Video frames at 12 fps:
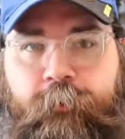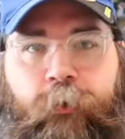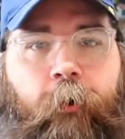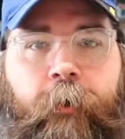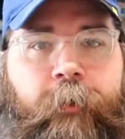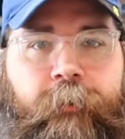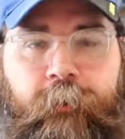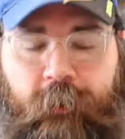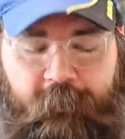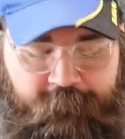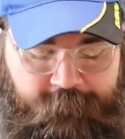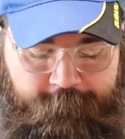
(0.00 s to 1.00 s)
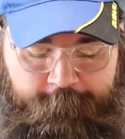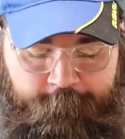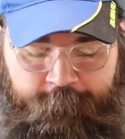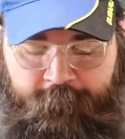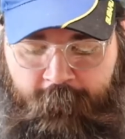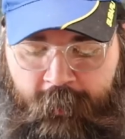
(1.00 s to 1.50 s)
strongest coffee.
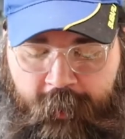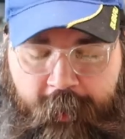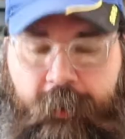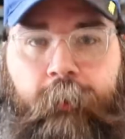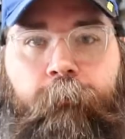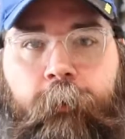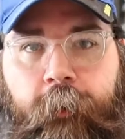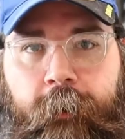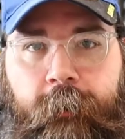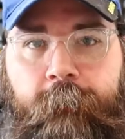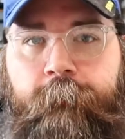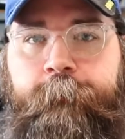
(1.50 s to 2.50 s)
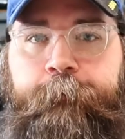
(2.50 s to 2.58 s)
And I bought it